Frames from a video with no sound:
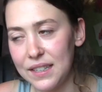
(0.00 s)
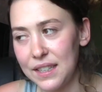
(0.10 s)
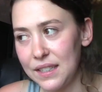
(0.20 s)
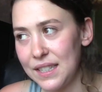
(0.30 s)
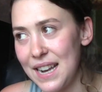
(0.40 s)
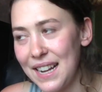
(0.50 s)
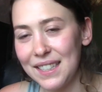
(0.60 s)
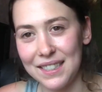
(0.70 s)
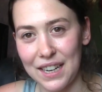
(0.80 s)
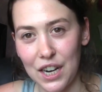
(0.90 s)
This is
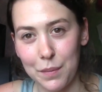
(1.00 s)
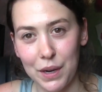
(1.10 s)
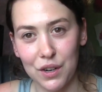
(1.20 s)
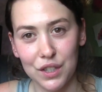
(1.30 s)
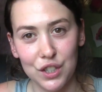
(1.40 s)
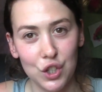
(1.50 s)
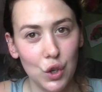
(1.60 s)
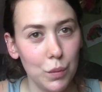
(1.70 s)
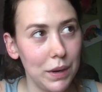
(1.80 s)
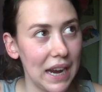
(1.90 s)
necessary because
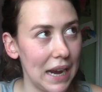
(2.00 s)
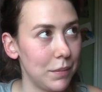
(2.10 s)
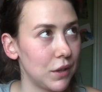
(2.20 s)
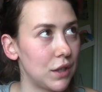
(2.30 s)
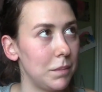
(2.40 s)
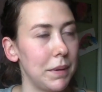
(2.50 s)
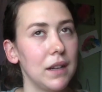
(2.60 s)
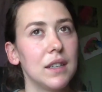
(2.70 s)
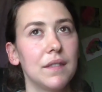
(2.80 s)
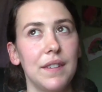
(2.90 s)
to be able to
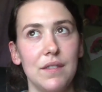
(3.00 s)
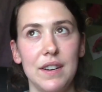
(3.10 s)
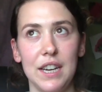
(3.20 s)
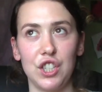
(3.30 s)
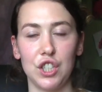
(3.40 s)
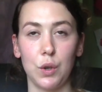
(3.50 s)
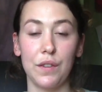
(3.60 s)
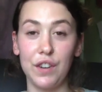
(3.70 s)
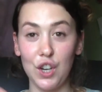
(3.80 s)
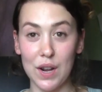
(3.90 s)
build a foundation, so
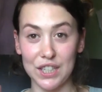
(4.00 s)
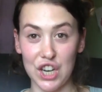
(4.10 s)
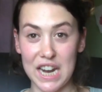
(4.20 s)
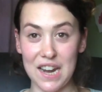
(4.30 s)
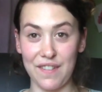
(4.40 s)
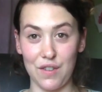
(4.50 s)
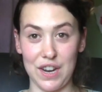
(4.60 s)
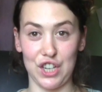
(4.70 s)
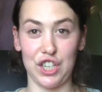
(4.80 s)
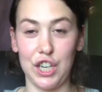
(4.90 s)
if you had a shaky
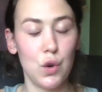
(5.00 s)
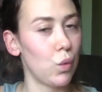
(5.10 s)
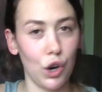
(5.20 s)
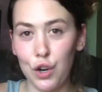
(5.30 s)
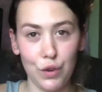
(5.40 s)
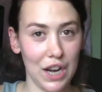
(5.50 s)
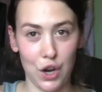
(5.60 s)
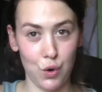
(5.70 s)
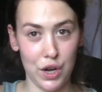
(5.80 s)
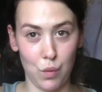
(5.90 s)
foundation, you weren't really
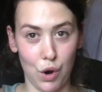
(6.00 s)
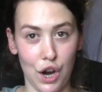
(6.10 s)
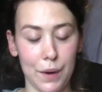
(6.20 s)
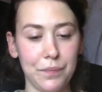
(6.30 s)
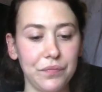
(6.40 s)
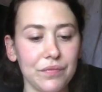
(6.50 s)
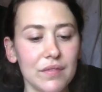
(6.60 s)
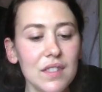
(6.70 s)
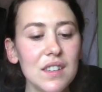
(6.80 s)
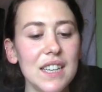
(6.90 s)
who you were,
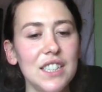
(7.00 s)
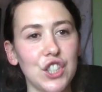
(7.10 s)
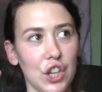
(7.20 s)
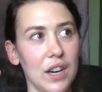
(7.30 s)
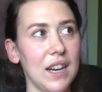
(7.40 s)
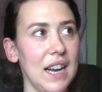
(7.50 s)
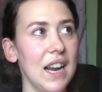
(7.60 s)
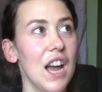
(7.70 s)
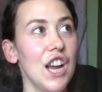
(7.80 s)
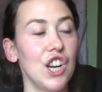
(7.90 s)
and suddenly
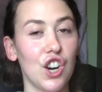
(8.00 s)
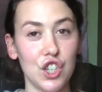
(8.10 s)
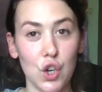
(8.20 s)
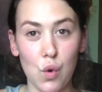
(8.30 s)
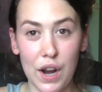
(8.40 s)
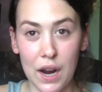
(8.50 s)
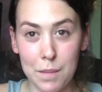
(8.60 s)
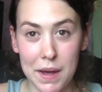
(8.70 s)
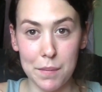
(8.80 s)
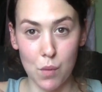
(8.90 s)
you're undergoing a
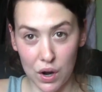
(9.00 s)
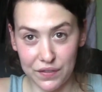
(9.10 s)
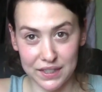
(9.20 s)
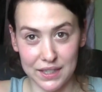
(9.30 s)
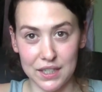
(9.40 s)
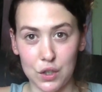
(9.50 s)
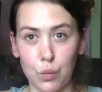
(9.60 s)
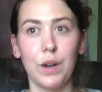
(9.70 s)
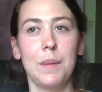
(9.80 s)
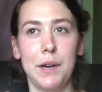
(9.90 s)
metamorphosis to
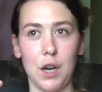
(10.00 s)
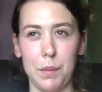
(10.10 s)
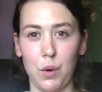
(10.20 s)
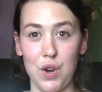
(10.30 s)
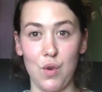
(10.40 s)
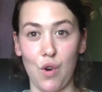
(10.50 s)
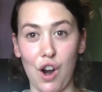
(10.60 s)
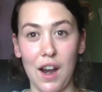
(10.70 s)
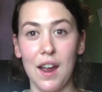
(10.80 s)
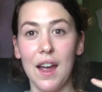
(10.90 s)
really become who you
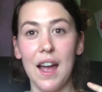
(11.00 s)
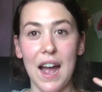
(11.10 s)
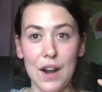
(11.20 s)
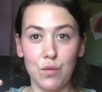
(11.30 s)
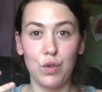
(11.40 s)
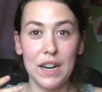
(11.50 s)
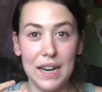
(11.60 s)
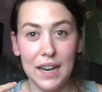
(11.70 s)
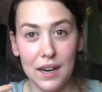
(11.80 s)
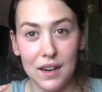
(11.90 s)
are and
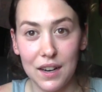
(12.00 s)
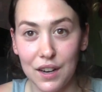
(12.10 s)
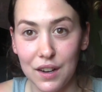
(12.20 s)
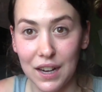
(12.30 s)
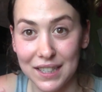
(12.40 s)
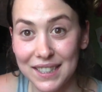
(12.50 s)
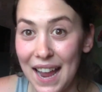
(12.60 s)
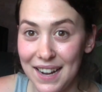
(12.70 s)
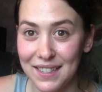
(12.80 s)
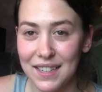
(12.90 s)
really
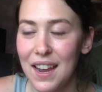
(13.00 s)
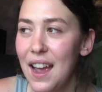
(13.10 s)
ascend.